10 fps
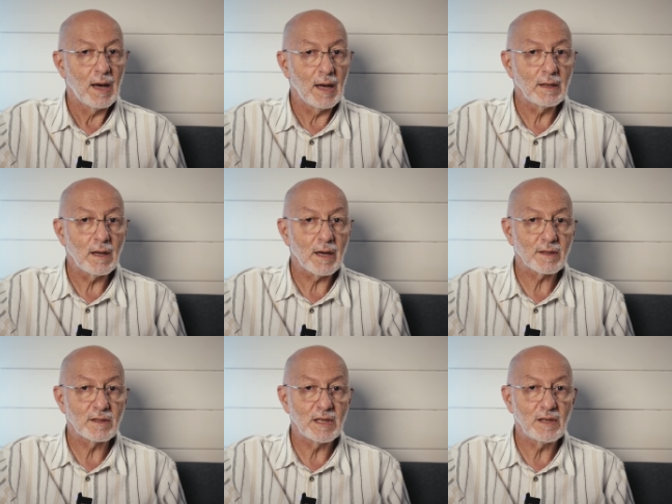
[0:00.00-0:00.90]
Unlike
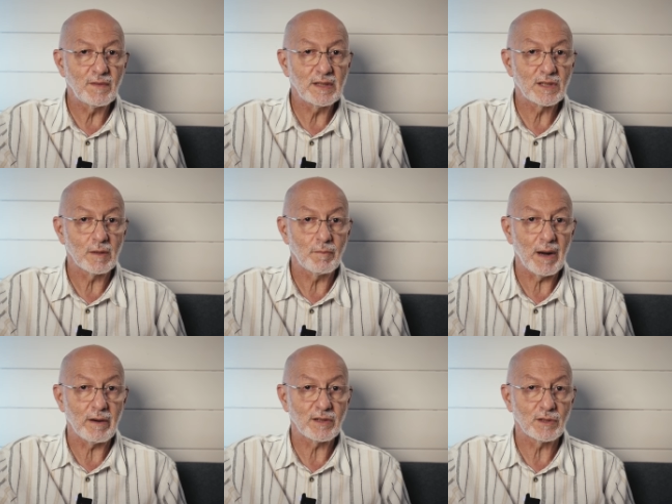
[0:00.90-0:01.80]
the TV's
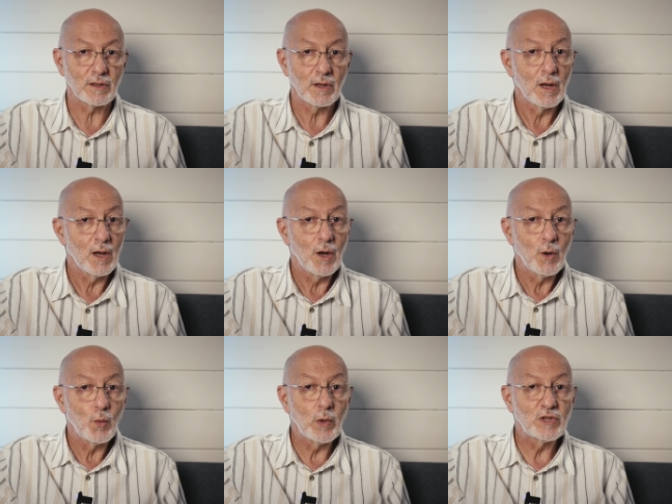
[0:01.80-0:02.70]
comparison,
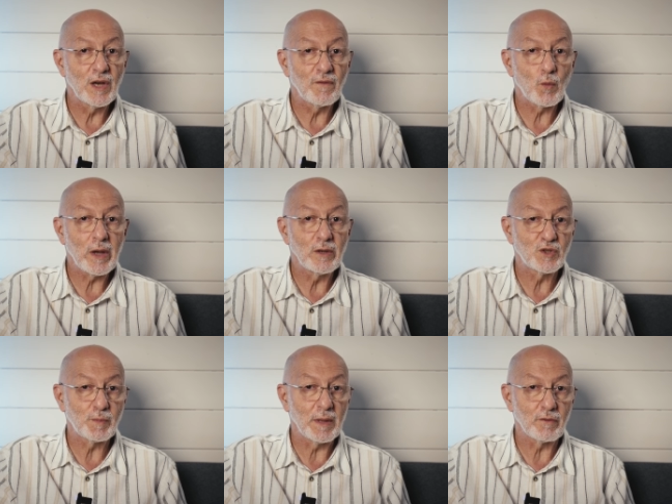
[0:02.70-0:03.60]
whichever way you
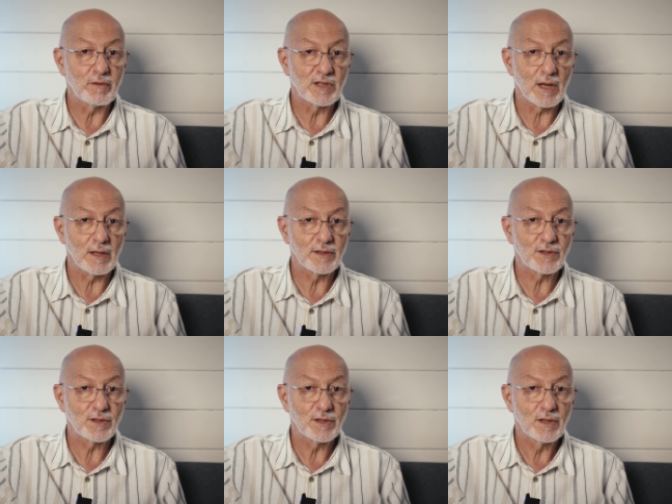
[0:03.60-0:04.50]
spin the
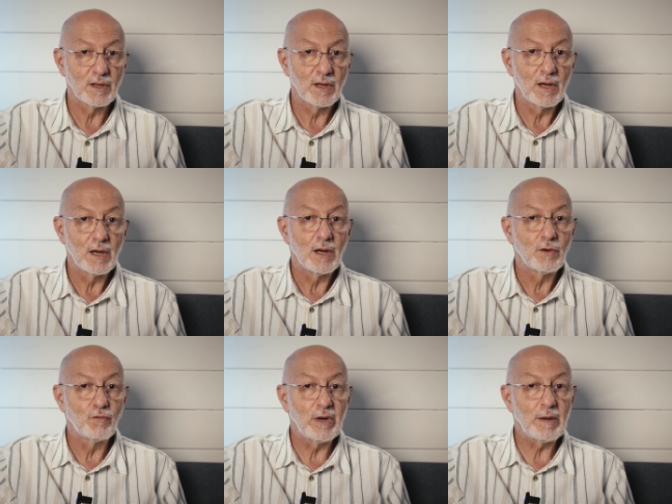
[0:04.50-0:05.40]
results,
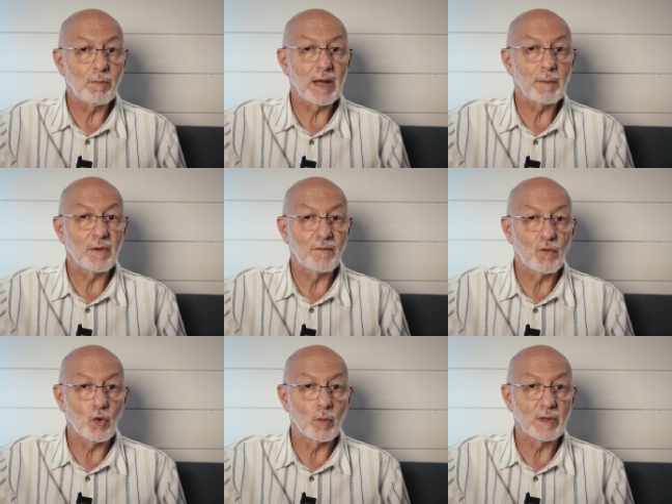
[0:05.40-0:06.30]
replay
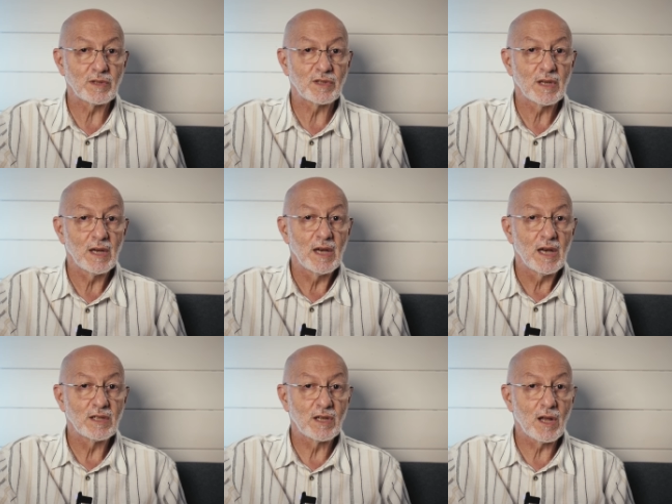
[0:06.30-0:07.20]
performance
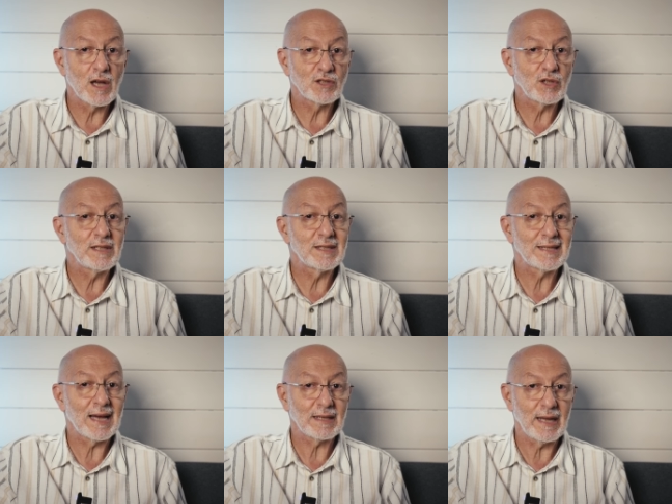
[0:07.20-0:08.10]
has largely
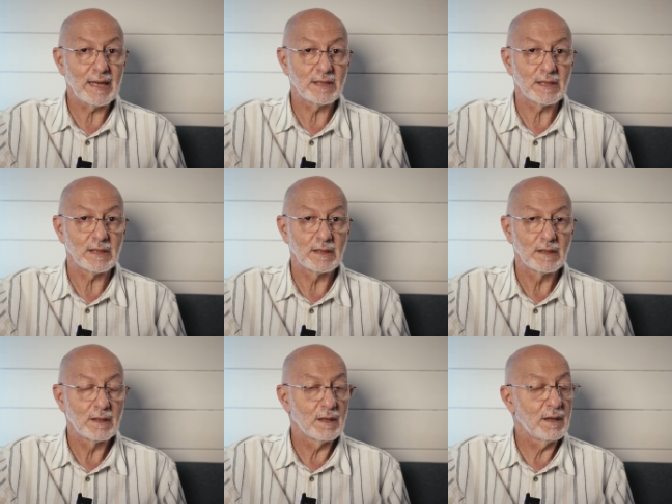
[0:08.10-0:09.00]
stagnated,
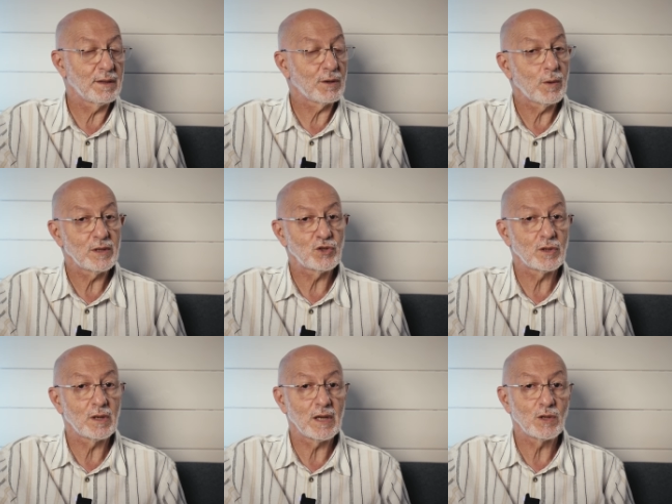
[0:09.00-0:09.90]
and the
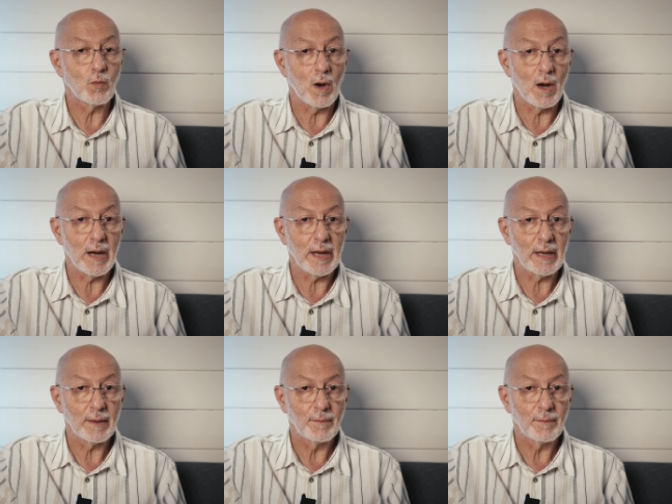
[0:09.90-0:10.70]
question is why.